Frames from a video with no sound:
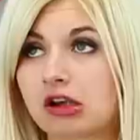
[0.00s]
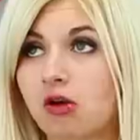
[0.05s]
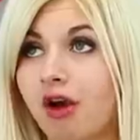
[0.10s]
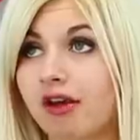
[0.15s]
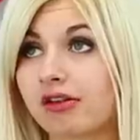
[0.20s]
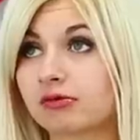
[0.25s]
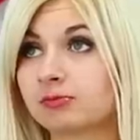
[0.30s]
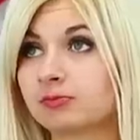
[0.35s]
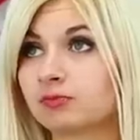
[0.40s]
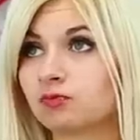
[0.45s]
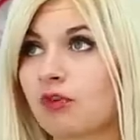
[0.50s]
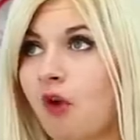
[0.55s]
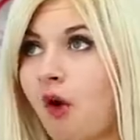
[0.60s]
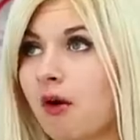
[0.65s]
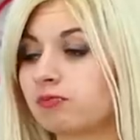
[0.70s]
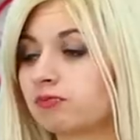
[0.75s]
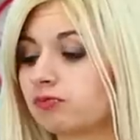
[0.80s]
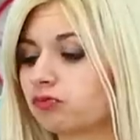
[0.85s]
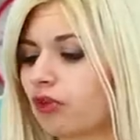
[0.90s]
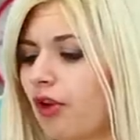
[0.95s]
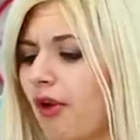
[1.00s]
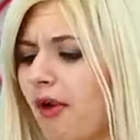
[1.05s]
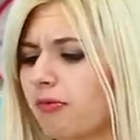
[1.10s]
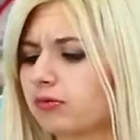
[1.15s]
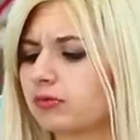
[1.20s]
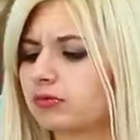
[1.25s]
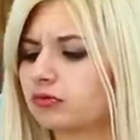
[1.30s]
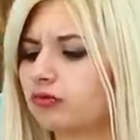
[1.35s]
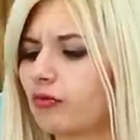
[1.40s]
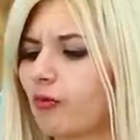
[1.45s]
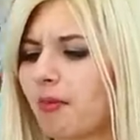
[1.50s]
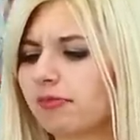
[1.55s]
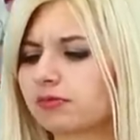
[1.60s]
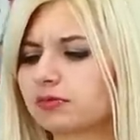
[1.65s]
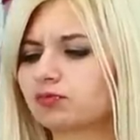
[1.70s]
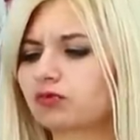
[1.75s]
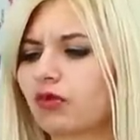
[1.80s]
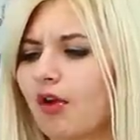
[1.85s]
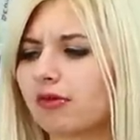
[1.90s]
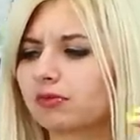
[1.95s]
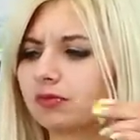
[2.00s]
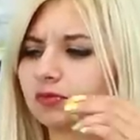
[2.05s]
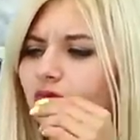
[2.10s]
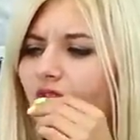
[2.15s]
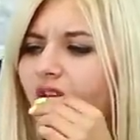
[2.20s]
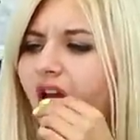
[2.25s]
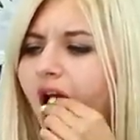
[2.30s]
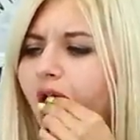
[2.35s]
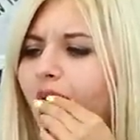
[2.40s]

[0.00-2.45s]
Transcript: Put a new toilet seat on your friend.